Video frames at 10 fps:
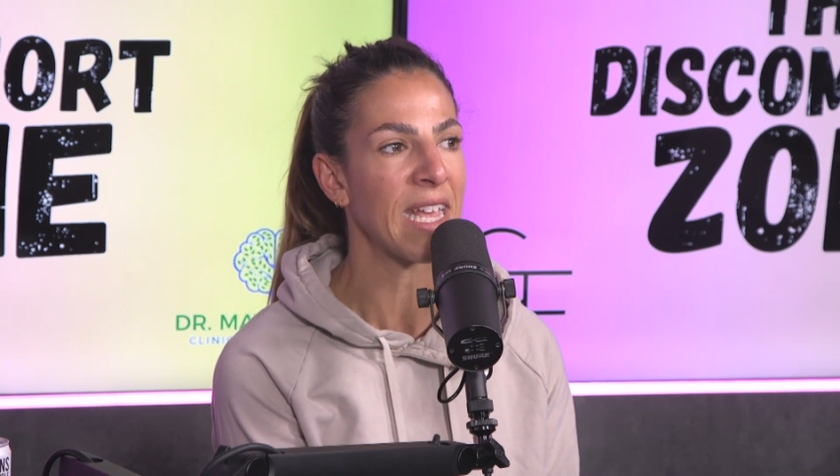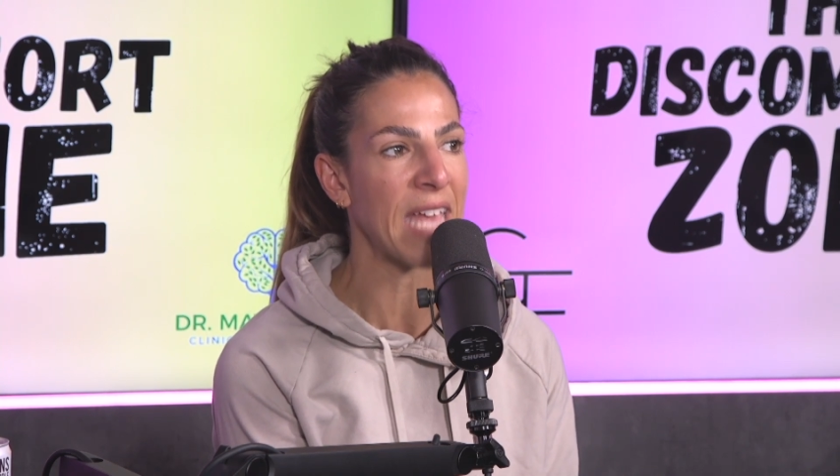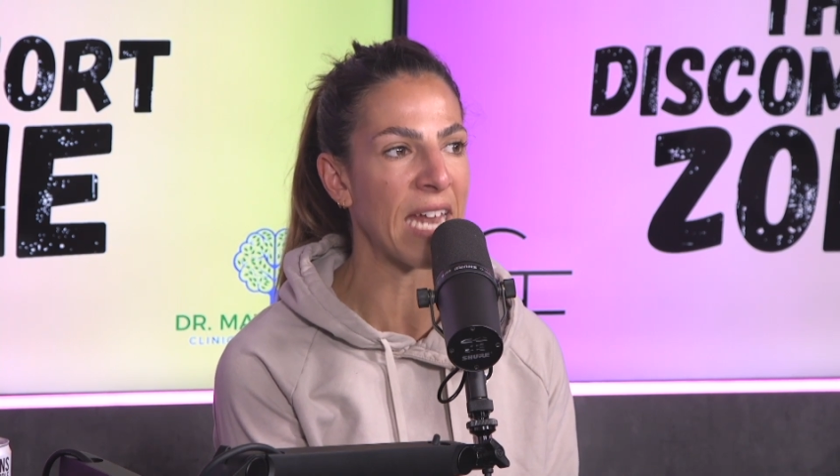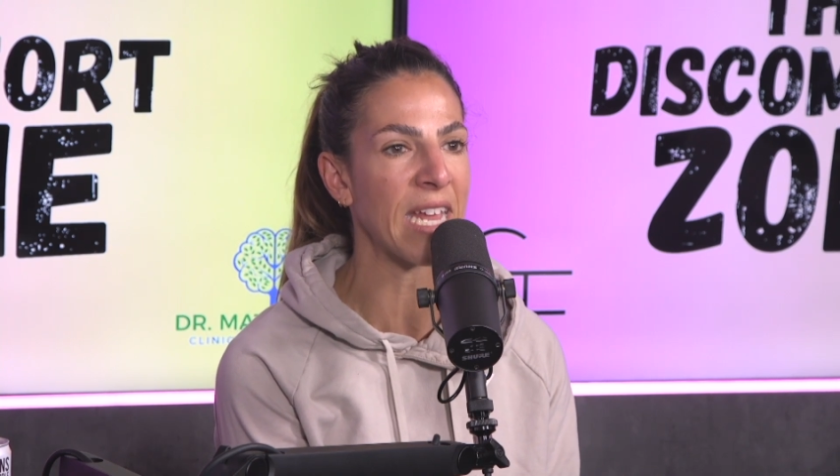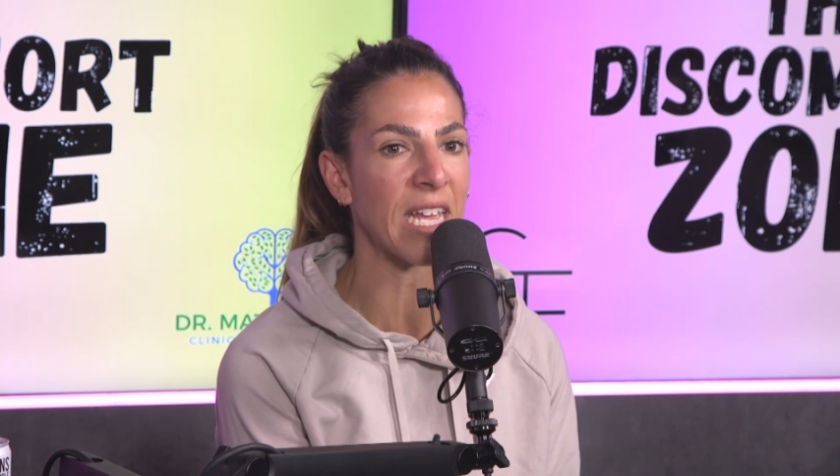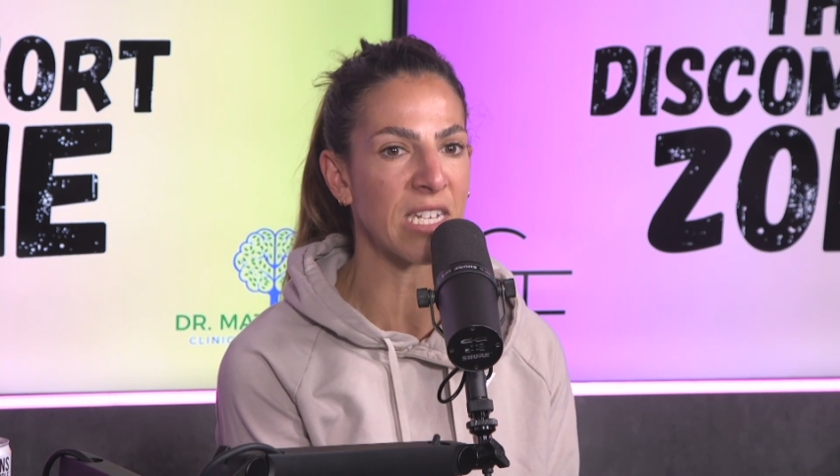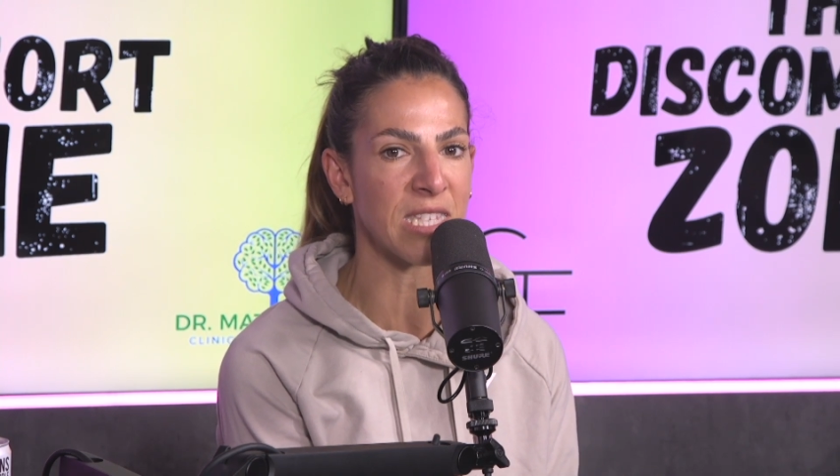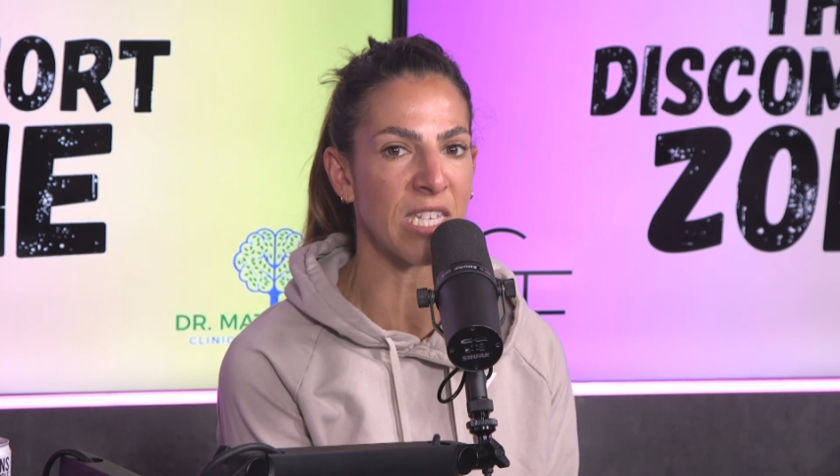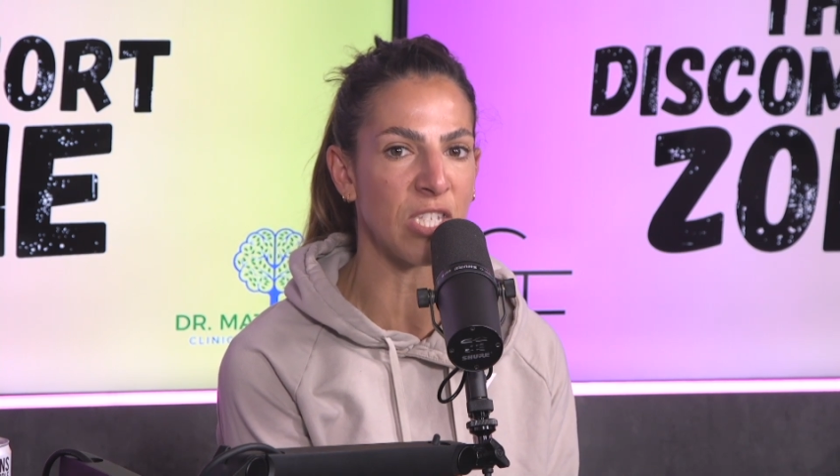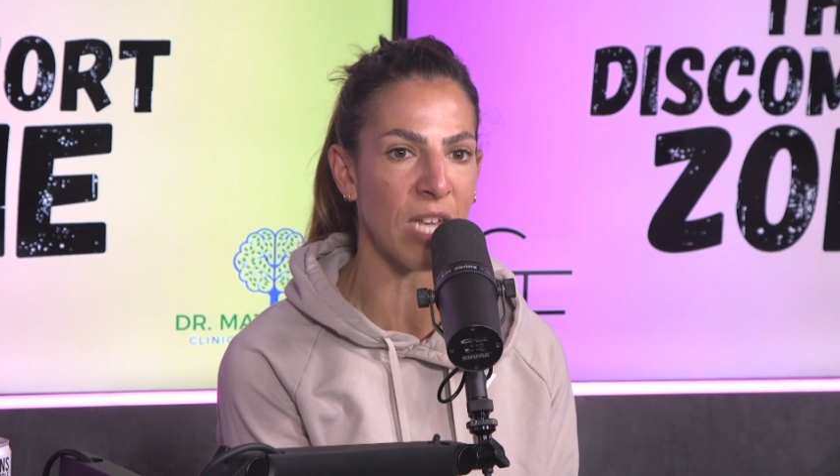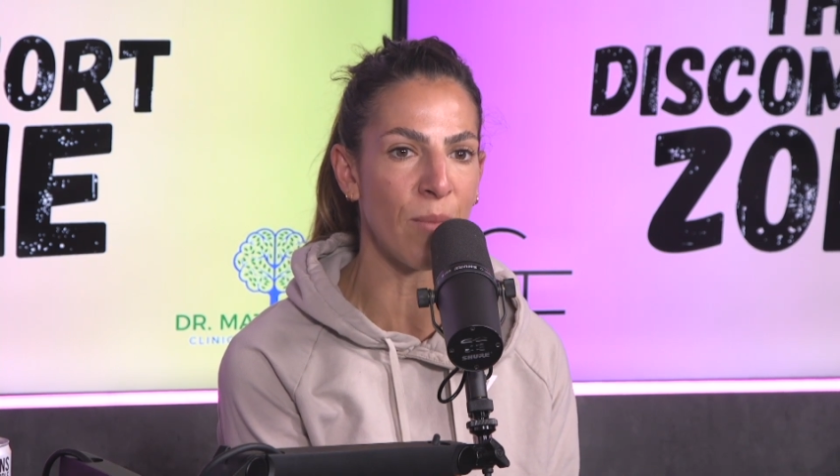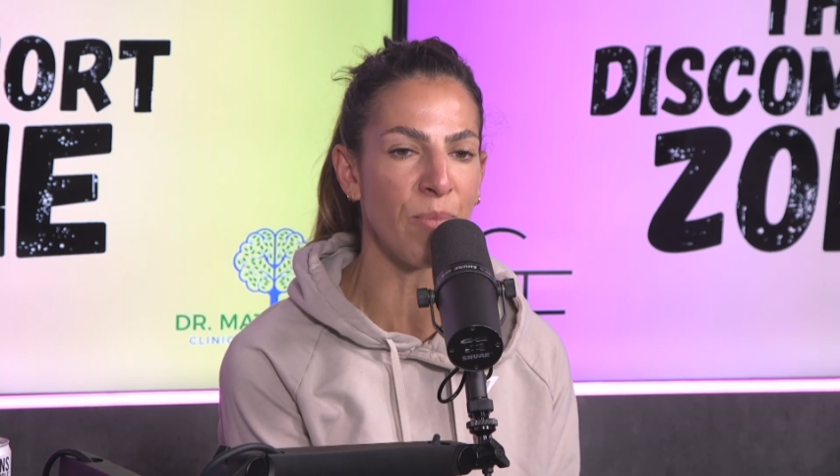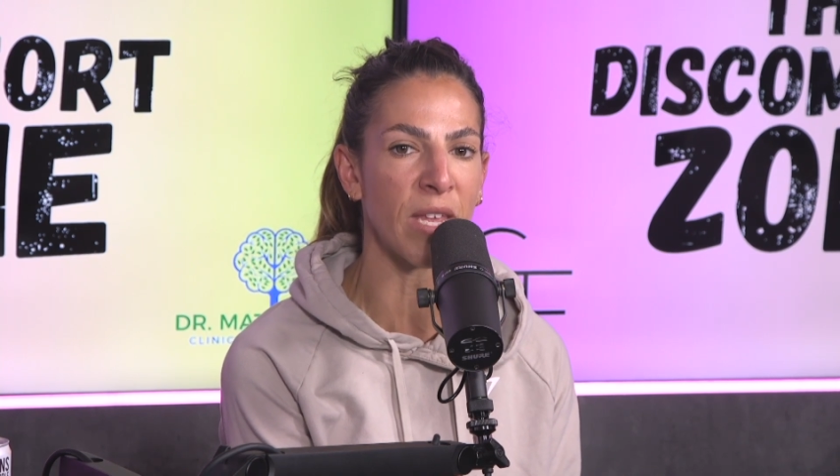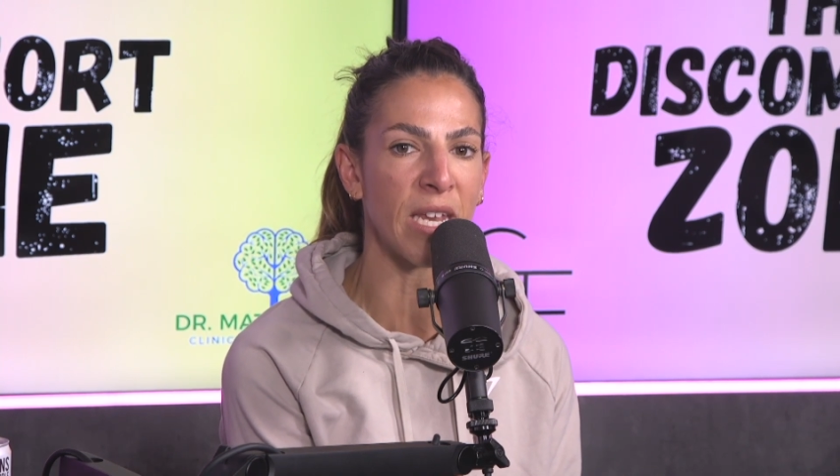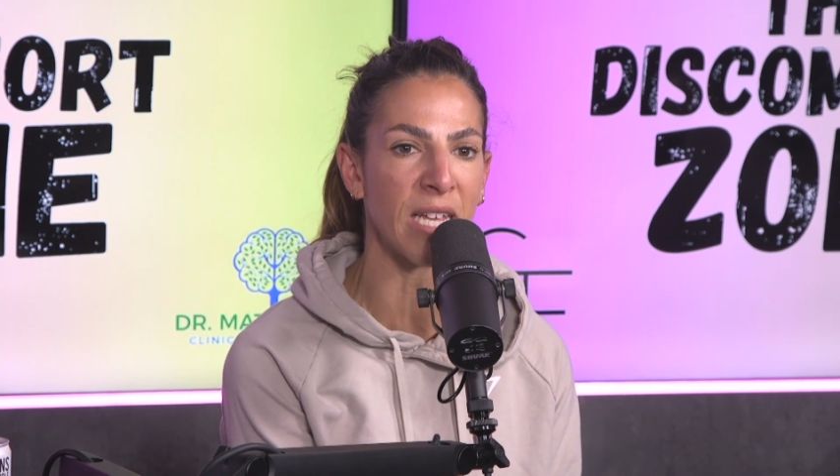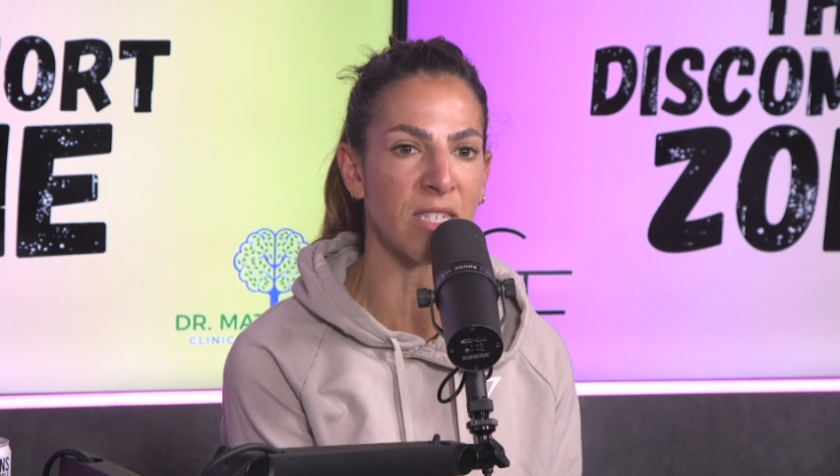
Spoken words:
getting into the gym than it